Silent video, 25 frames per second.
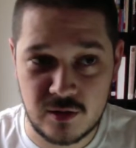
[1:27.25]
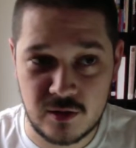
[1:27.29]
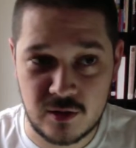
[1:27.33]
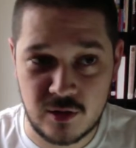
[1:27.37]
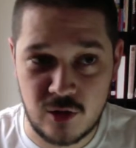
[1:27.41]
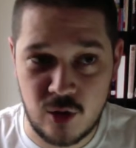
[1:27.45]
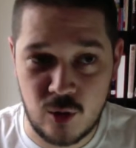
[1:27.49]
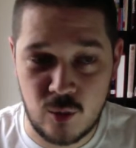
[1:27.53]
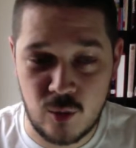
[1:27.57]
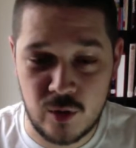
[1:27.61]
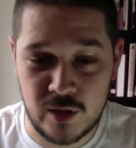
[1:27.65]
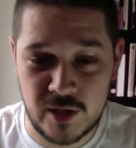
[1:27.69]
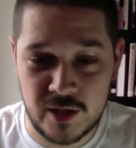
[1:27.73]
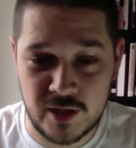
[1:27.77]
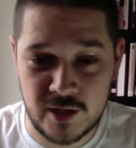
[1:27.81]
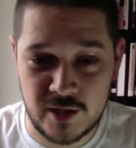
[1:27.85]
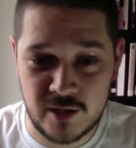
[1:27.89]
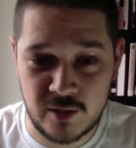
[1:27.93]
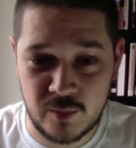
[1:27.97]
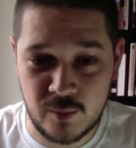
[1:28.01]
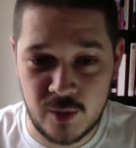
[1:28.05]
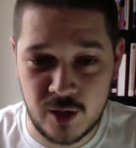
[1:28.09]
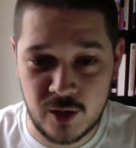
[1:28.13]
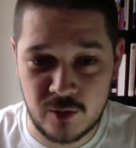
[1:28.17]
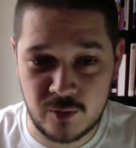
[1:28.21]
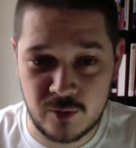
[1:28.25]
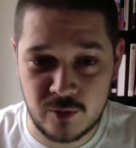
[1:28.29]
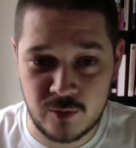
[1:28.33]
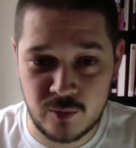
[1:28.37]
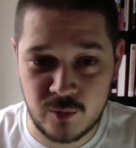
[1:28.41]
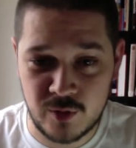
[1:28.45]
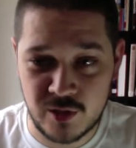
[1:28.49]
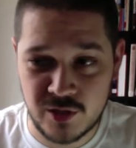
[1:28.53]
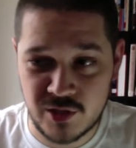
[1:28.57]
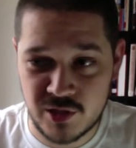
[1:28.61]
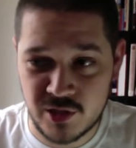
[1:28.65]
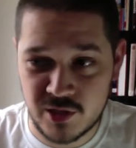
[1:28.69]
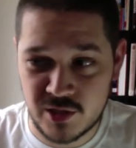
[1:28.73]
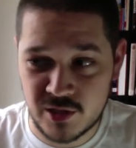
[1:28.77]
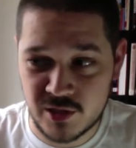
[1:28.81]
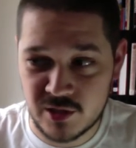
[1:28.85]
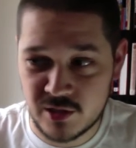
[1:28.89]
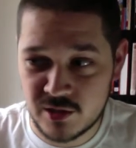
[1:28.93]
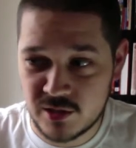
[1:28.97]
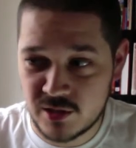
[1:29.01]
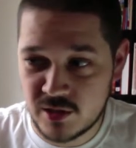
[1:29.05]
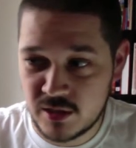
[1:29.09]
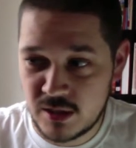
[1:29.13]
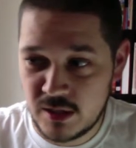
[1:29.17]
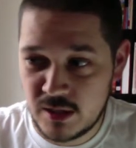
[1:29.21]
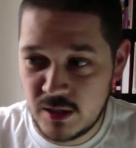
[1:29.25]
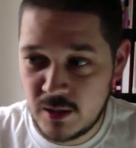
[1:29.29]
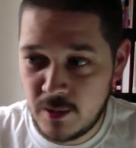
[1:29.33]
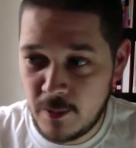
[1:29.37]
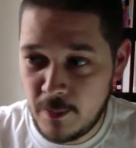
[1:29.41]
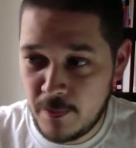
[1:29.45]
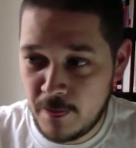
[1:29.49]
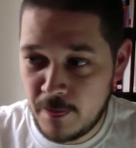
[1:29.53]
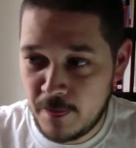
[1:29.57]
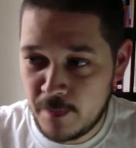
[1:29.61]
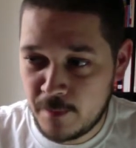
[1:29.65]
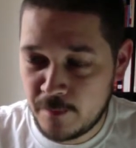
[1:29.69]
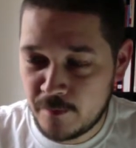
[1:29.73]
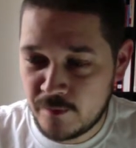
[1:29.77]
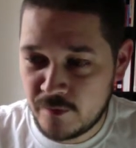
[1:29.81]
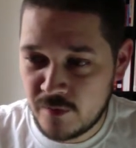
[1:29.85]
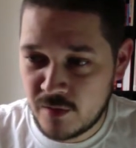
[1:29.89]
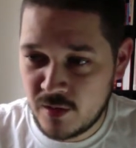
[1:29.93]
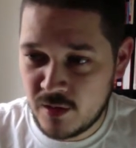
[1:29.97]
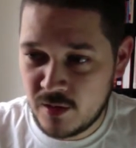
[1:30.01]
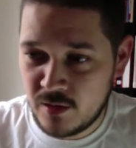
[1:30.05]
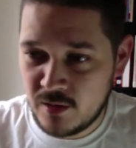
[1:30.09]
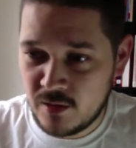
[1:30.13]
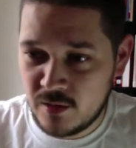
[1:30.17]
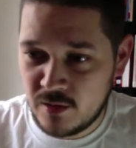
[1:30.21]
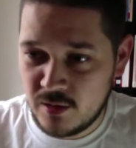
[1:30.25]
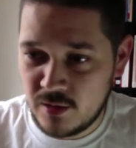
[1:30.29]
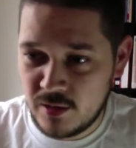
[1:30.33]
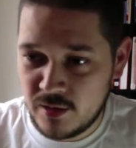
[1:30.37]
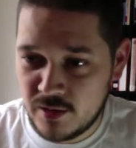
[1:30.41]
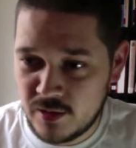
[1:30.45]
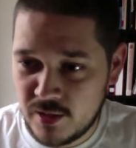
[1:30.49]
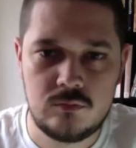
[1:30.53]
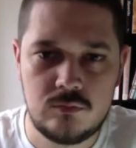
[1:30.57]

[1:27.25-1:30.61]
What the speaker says: Got one in at the moment, which is the